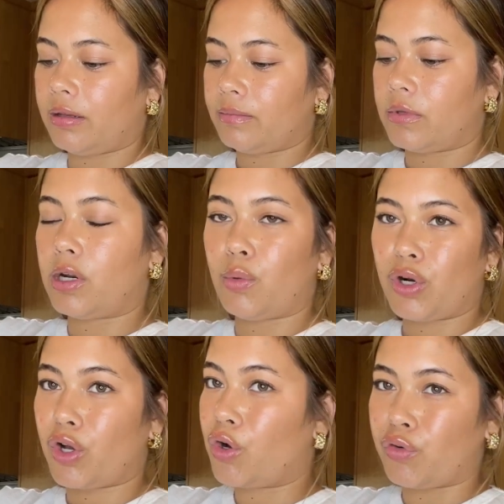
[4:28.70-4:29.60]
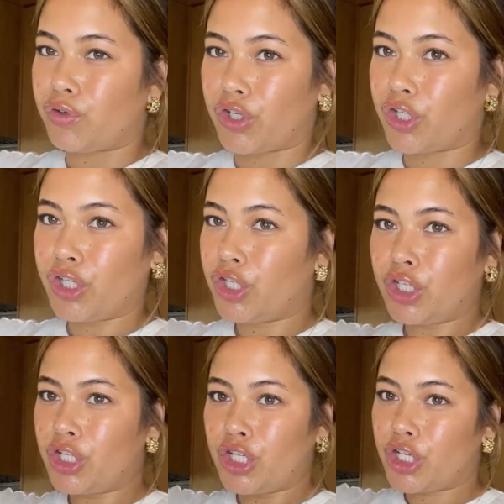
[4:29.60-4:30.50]
You don't wanna
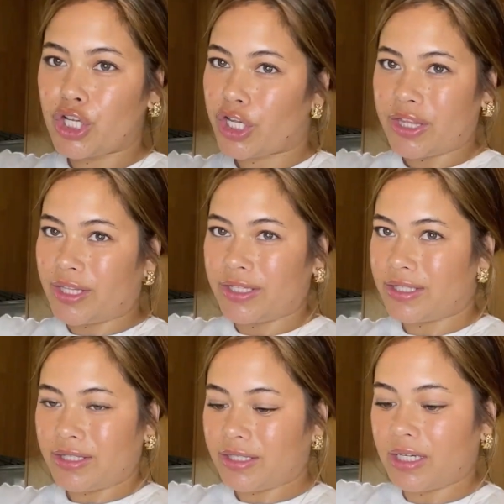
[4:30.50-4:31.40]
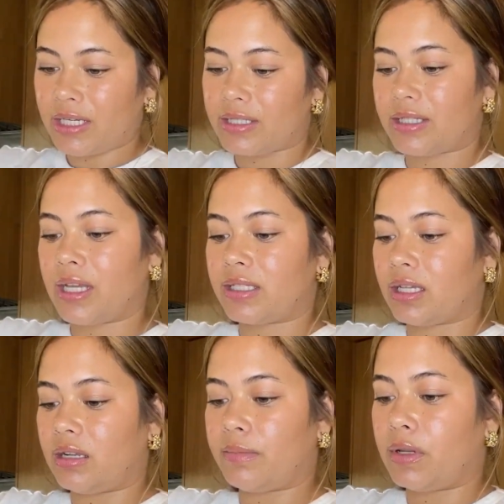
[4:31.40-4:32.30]
overcook this because it's
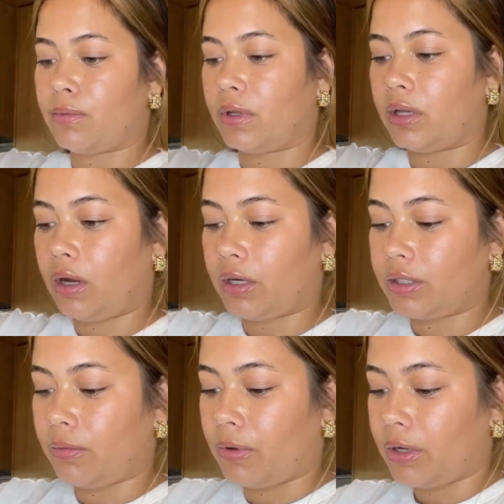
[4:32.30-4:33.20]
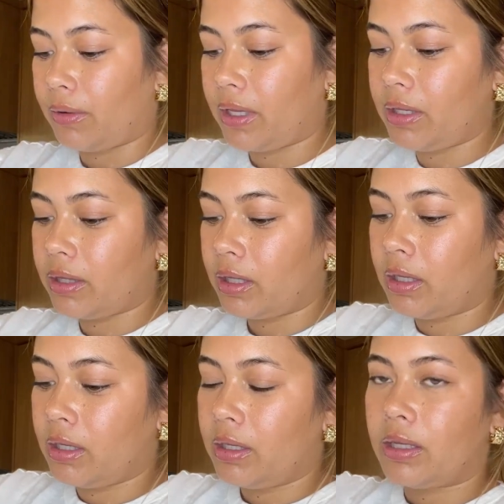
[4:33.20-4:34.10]
gonna be really hard to work with.
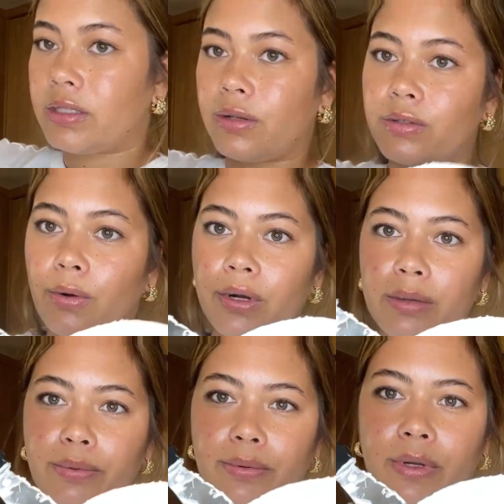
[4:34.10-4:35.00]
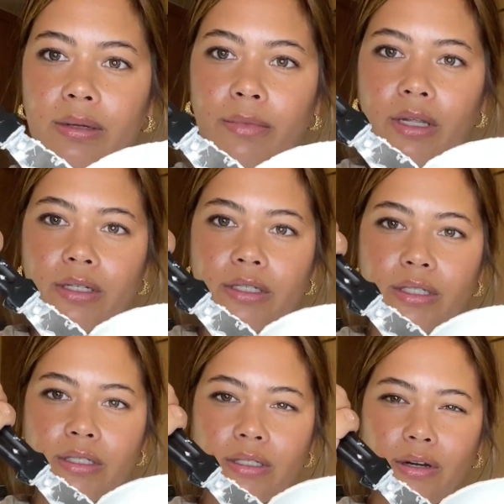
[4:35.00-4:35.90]
So it's already pretty
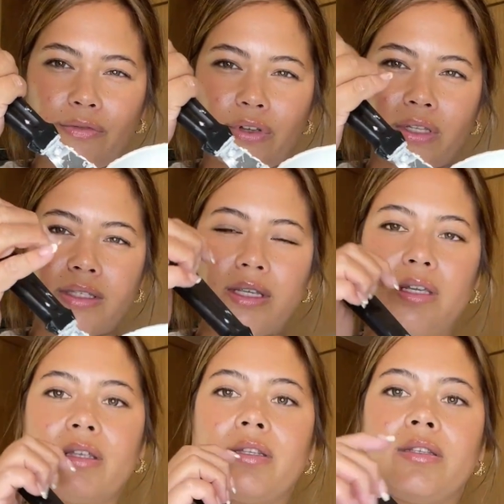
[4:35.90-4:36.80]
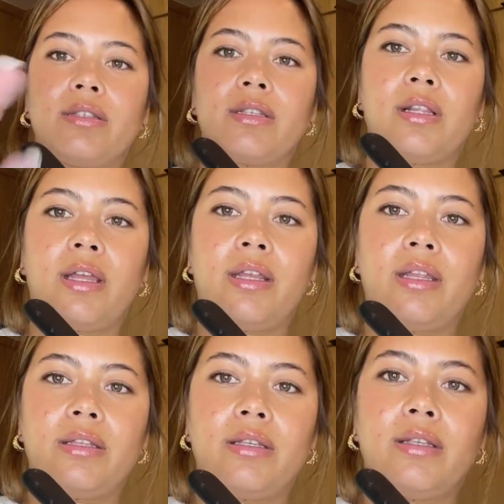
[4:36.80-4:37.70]
much, I don't know if you can see it, it's the
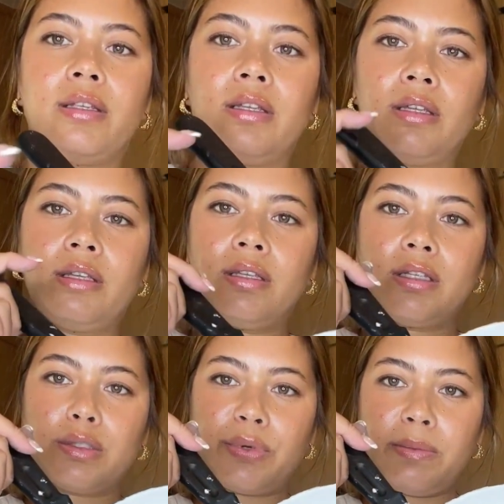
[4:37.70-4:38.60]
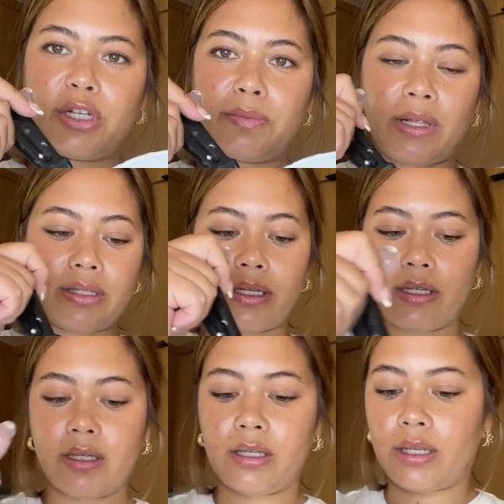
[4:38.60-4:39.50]
lighting. It's pretty much melted,
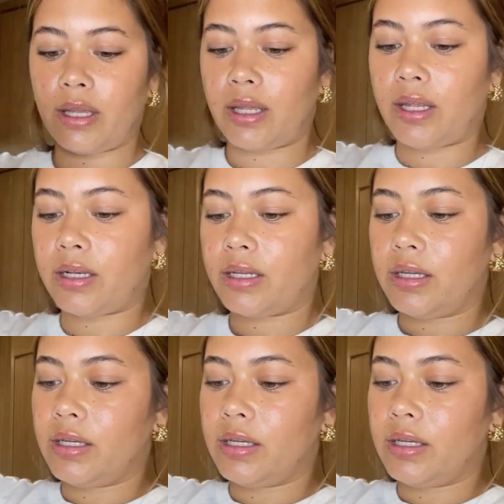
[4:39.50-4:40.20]
and